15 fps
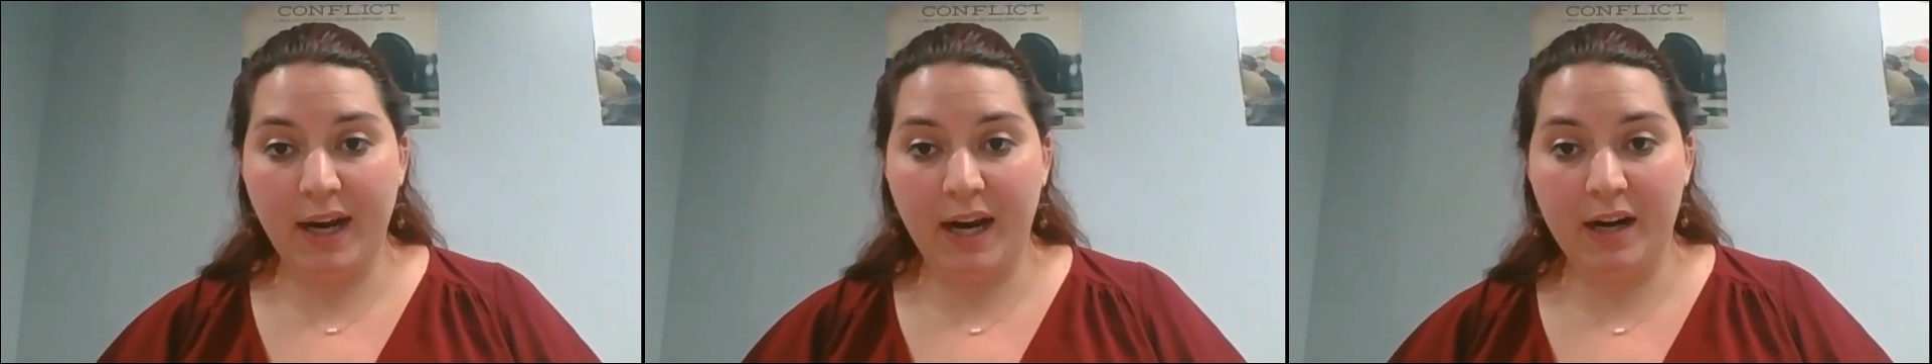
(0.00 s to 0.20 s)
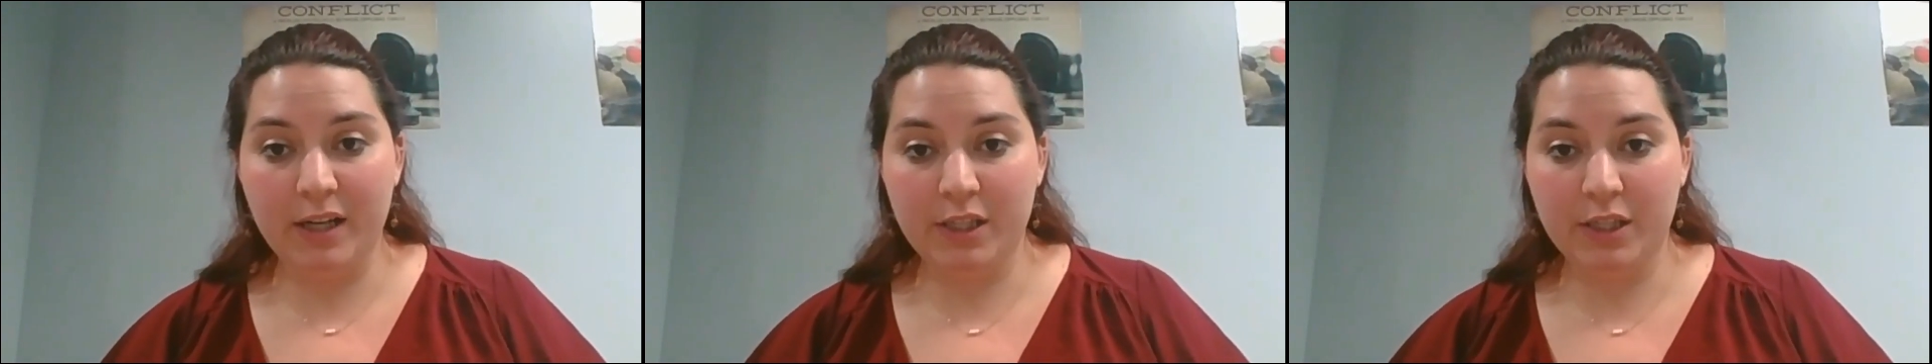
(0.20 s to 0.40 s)

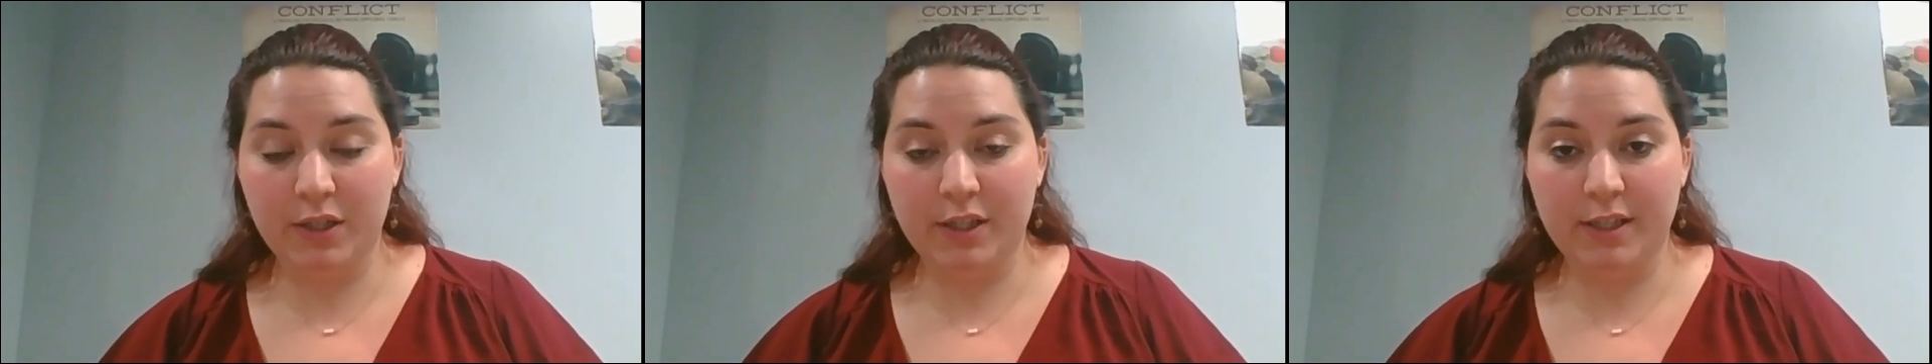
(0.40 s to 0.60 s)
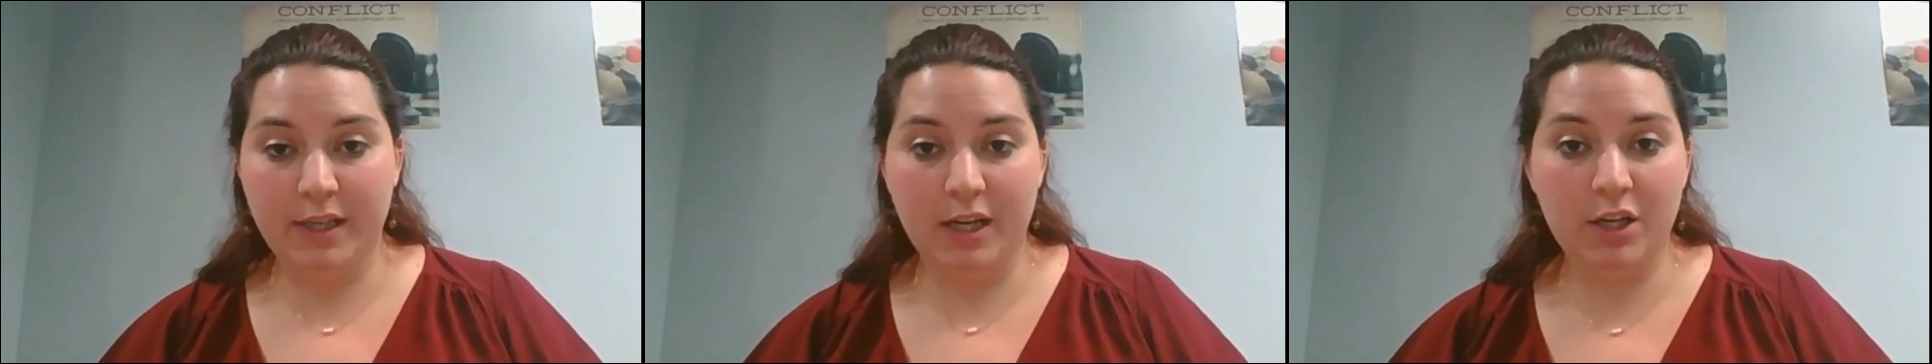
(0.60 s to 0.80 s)

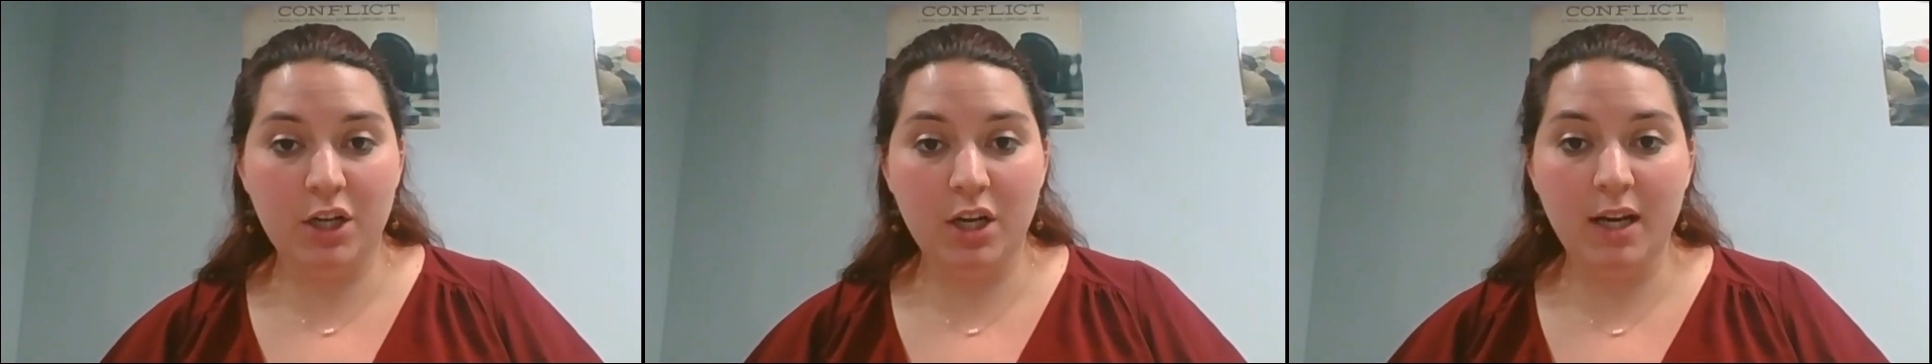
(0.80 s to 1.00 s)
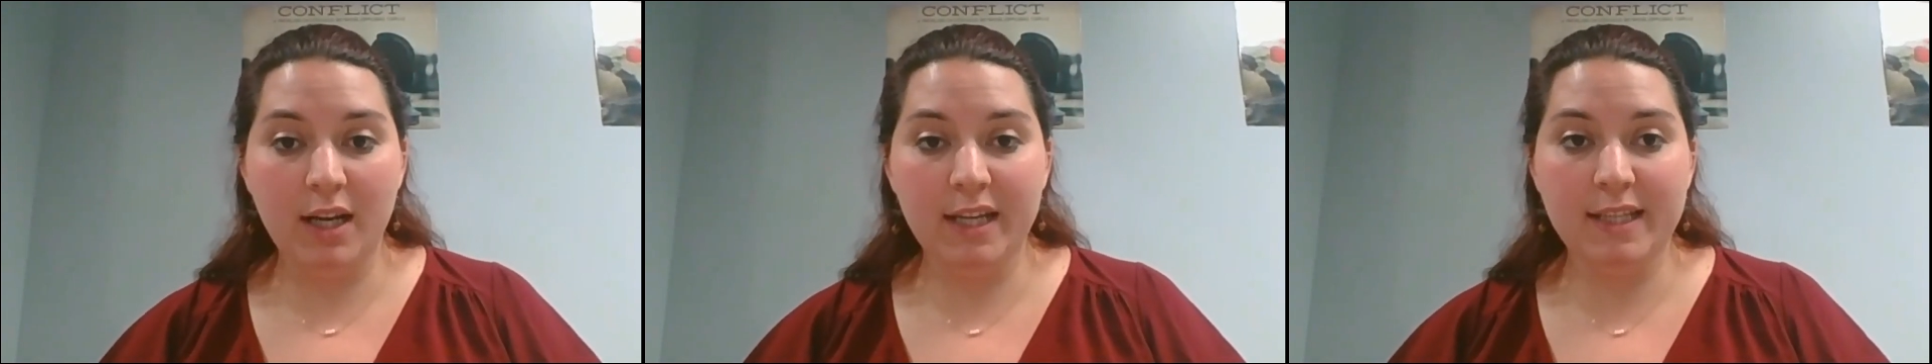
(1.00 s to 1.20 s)

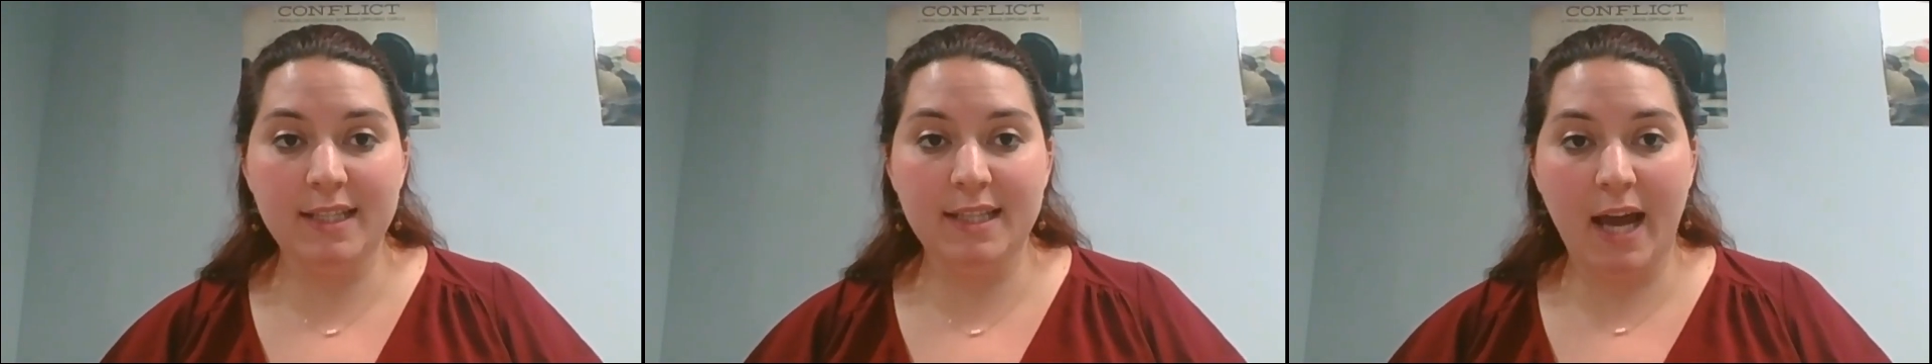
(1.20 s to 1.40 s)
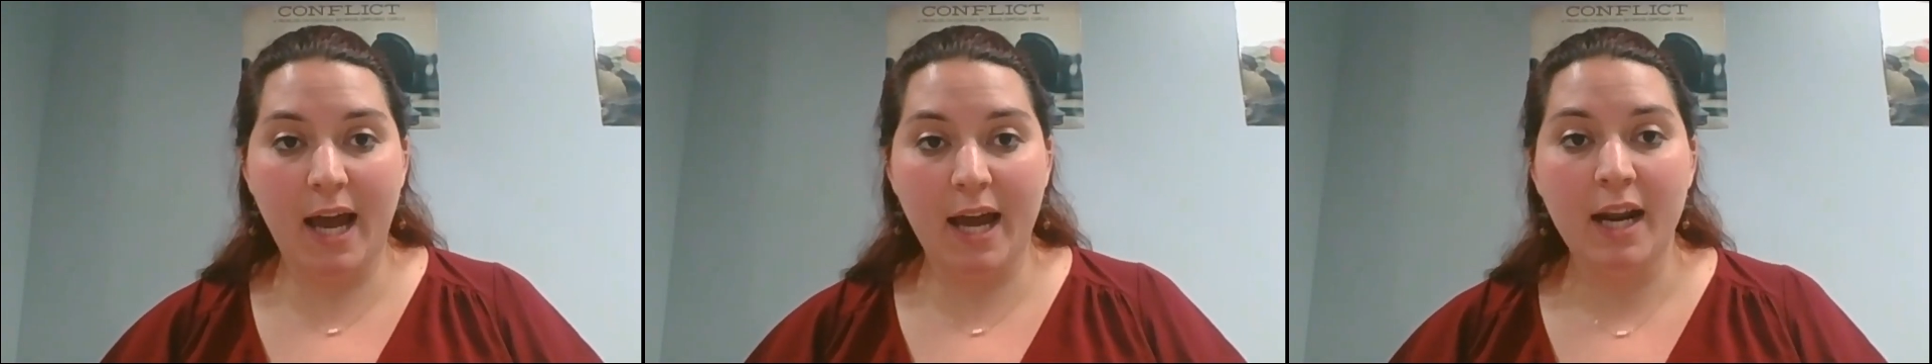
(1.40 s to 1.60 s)
characterization is
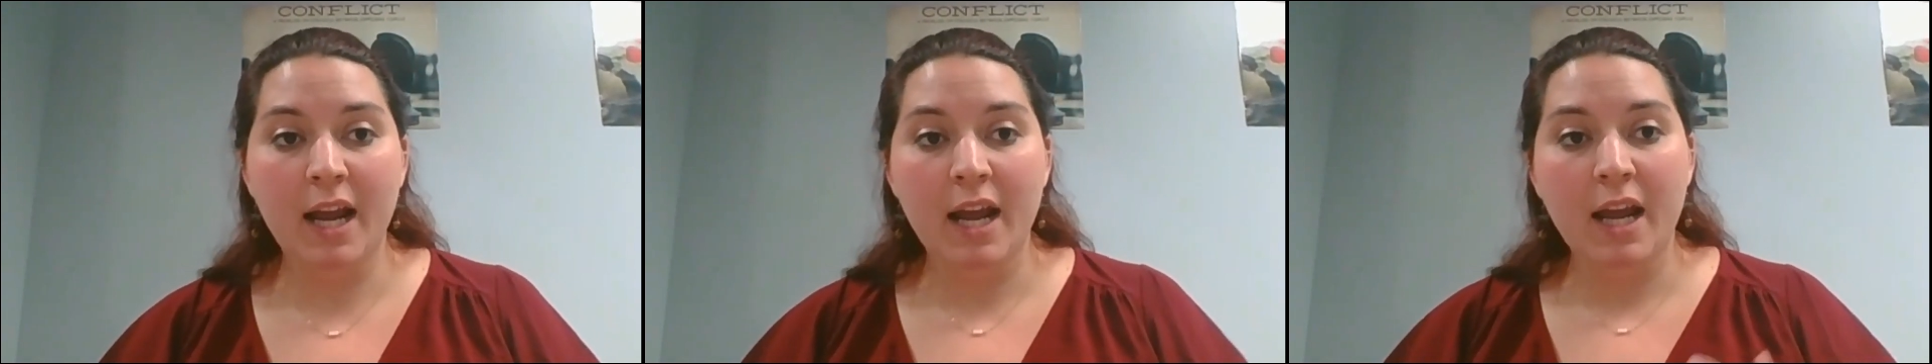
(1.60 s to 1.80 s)
that